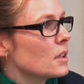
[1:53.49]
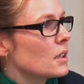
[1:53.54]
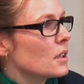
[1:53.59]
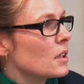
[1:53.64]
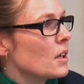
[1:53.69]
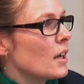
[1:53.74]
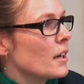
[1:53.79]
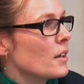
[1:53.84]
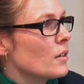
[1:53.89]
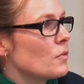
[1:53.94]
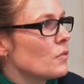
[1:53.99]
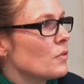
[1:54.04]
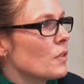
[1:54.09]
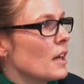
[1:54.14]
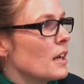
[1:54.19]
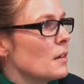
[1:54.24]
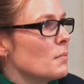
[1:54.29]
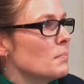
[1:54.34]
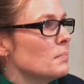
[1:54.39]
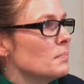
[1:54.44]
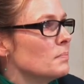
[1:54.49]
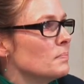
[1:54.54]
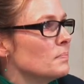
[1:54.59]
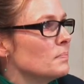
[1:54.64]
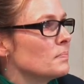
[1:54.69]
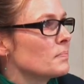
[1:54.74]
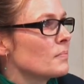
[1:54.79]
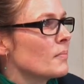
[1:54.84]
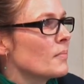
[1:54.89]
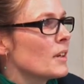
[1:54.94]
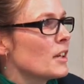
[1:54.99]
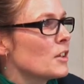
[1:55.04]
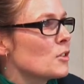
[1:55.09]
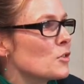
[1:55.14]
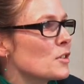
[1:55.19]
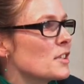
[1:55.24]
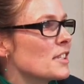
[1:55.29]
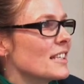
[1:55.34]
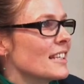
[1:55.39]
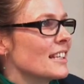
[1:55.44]
kind of
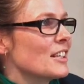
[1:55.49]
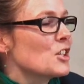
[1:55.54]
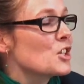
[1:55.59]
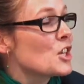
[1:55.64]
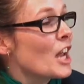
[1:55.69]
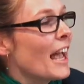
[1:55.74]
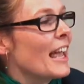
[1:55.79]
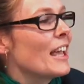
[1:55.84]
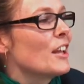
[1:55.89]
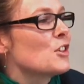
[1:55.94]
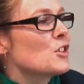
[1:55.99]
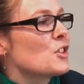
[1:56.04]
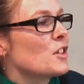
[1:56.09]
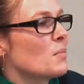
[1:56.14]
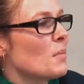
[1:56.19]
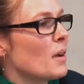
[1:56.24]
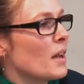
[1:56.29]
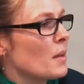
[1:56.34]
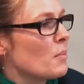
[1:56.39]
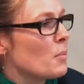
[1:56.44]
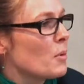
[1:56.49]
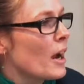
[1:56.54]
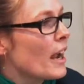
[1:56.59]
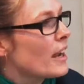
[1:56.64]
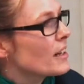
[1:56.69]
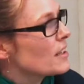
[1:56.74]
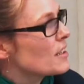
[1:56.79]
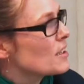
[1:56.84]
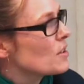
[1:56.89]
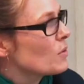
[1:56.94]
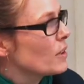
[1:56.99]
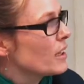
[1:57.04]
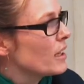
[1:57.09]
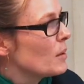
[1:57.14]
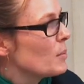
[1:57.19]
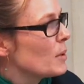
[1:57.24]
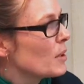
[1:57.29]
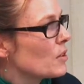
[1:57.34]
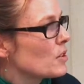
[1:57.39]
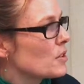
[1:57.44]
interesting change in my practice really,
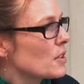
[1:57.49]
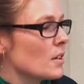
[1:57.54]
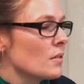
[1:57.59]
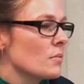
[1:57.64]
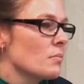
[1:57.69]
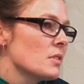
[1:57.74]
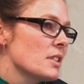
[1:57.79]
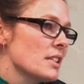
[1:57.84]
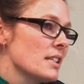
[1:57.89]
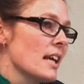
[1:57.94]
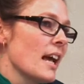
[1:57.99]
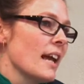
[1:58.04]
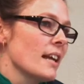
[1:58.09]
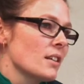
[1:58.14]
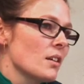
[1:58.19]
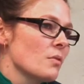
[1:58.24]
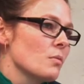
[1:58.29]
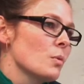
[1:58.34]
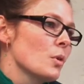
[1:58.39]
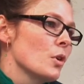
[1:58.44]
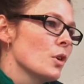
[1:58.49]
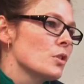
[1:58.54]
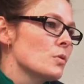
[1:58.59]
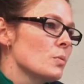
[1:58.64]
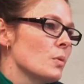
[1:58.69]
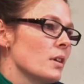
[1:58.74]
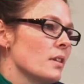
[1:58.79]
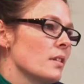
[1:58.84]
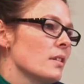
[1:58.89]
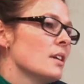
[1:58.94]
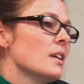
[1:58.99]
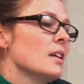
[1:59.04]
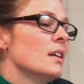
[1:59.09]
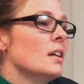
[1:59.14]
because to date I've worked with